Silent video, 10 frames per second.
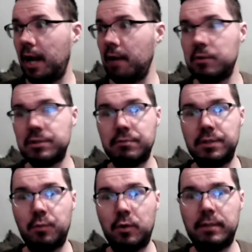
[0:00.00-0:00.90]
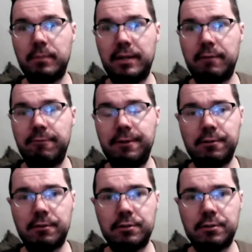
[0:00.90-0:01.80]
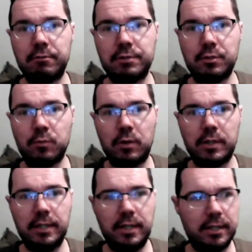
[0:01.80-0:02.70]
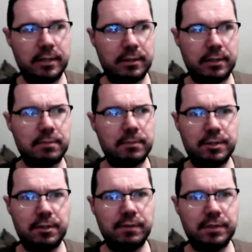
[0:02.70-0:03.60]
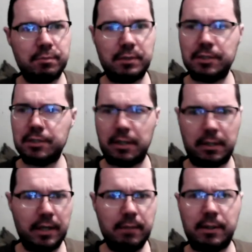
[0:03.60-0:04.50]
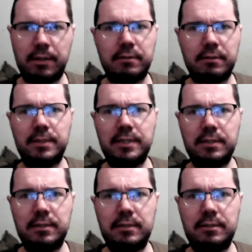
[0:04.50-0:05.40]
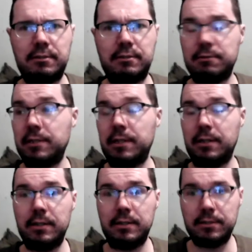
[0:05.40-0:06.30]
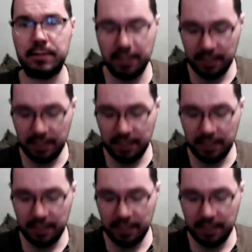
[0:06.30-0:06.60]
I wasn't really working in my field, so I was still working in customer service, which is a nightmare to say the least.